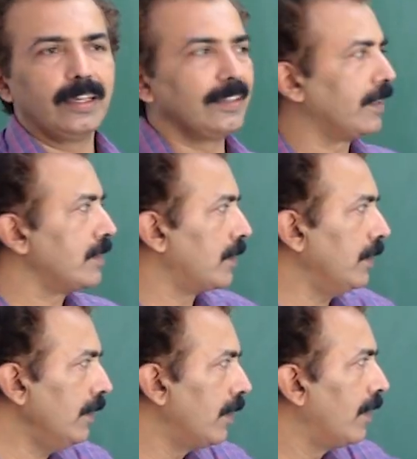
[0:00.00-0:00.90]
That is
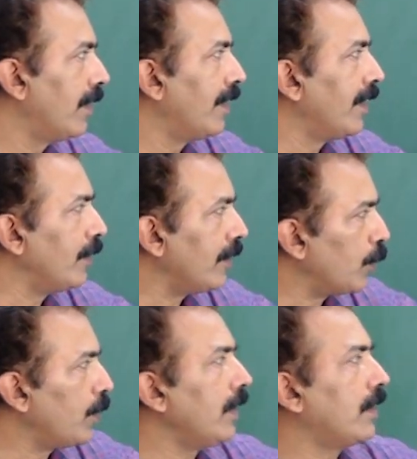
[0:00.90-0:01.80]
a
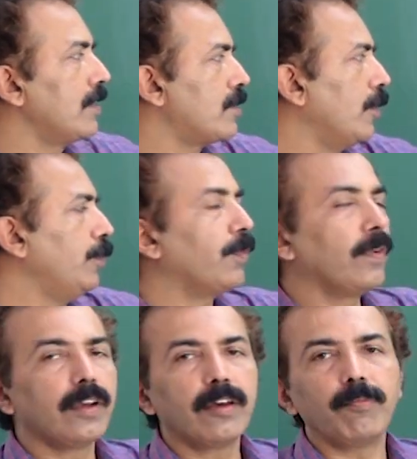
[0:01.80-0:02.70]
uniqueness of
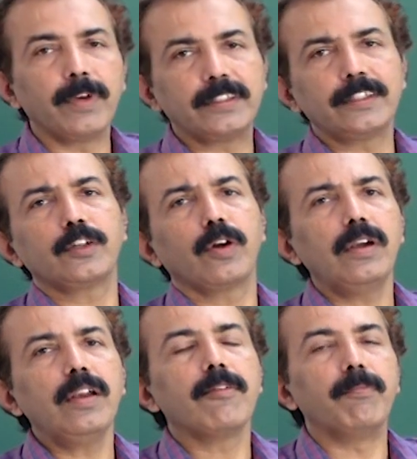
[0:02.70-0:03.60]
method
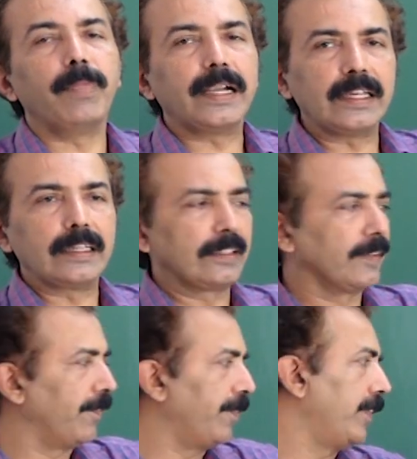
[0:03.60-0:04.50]
called budding.
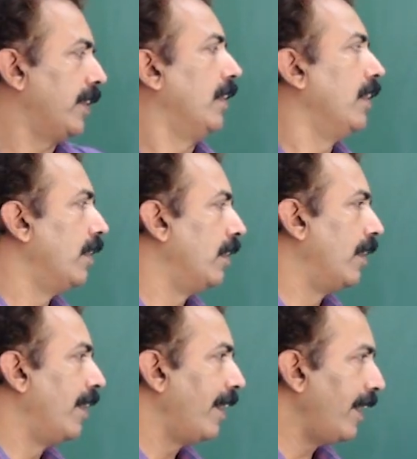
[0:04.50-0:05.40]

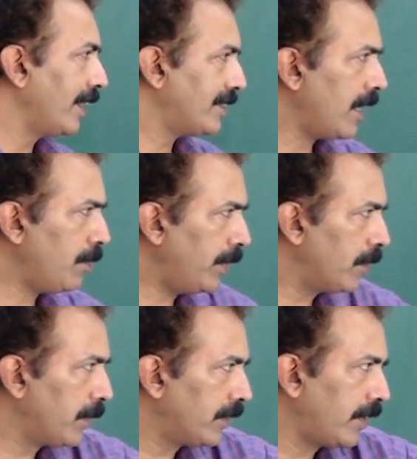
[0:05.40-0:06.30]
Example
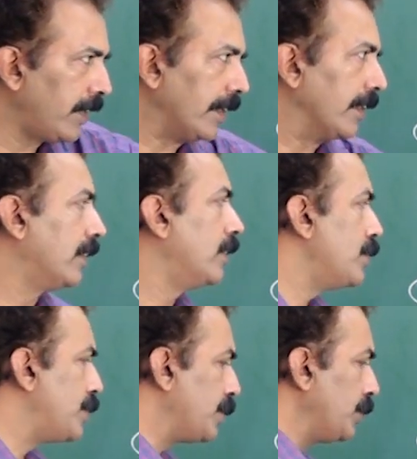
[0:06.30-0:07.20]
number
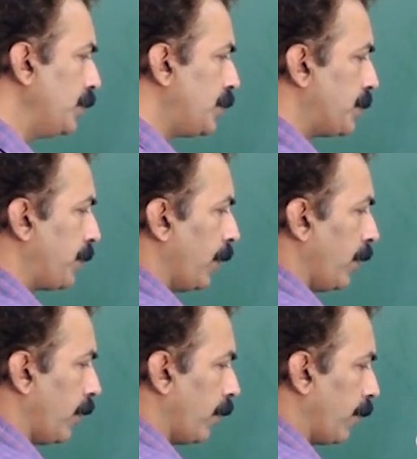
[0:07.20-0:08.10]
3,
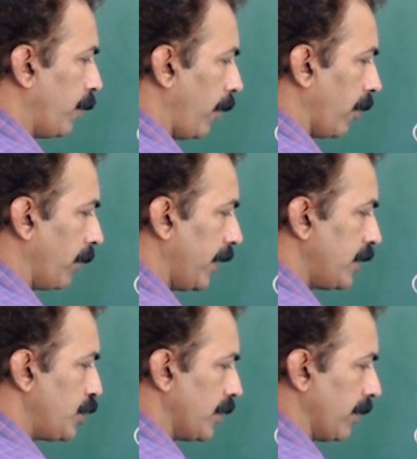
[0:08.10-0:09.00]
zoospore
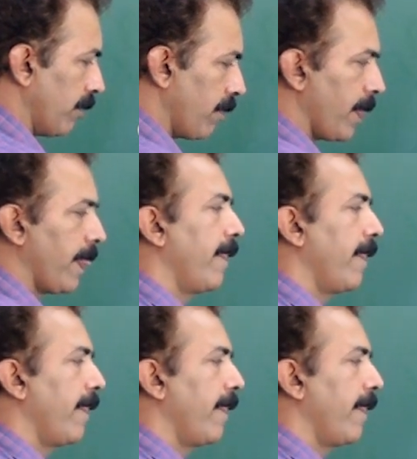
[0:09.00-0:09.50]
formation.